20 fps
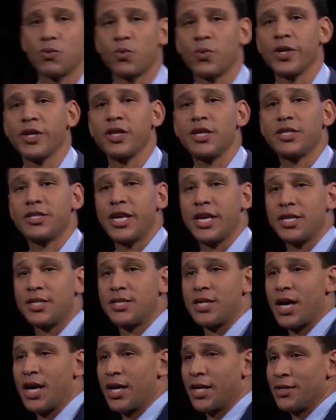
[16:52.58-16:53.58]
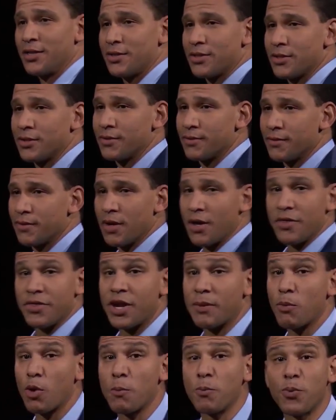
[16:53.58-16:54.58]
real estate signs,
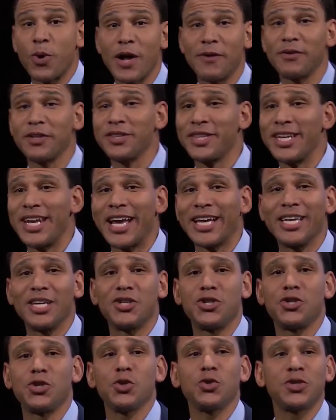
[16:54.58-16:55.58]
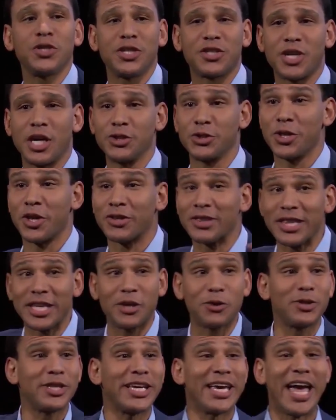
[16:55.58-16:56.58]
they're more prevalent than Nike shoes in this country. They're
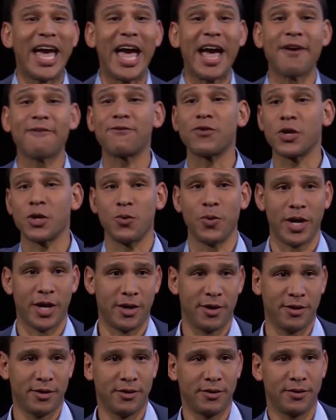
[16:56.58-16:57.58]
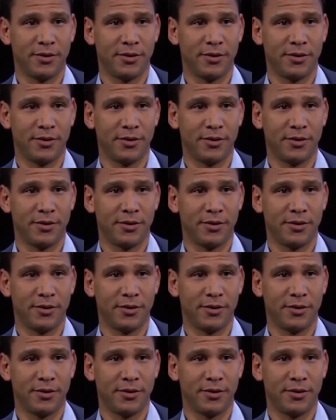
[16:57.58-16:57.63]
literally everywhere.